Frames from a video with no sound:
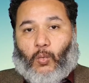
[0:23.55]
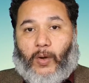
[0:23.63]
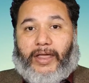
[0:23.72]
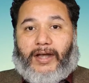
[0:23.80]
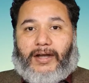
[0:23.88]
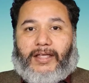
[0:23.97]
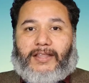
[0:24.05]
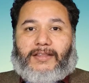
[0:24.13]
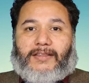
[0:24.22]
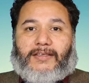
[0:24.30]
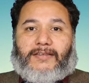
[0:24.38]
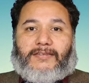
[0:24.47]
to wear
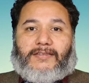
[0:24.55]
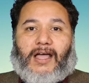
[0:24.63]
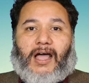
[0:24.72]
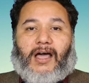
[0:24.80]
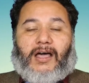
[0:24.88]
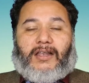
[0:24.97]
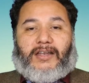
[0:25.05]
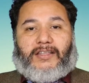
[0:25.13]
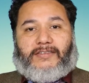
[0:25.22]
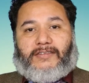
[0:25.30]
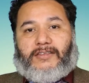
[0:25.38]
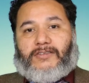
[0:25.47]
in this the
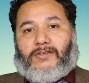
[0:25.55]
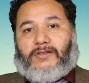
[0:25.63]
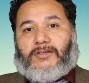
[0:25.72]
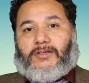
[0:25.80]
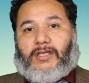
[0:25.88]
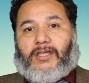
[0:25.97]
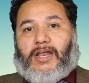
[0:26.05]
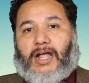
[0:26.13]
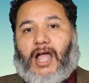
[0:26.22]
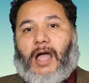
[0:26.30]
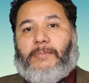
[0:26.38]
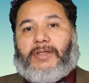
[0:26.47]
holiday season in a
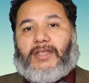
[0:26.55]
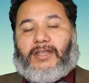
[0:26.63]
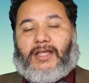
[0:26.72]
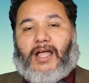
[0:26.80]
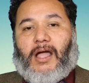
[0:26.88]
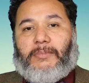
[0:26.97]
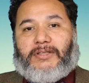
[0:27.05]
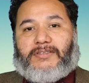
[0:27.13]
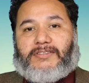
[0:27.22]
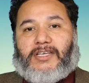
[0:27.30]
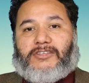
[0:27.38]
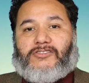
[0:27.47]
comment in the comment
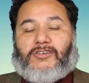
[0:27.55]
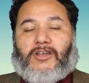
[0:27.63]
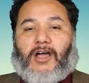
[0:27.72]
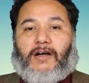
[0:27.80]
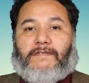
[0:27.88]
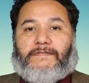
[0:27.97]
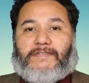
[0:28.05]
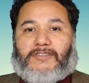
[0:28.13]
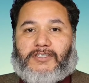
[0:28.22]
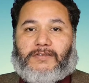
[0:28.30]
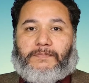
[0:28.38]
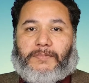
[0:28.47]
section of
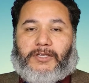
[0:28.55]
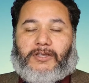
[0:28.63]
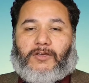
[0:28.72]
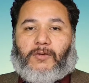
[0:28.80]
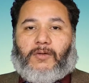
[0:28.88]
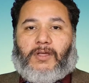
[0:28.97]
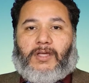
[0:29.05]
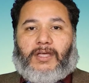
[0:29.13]
this video.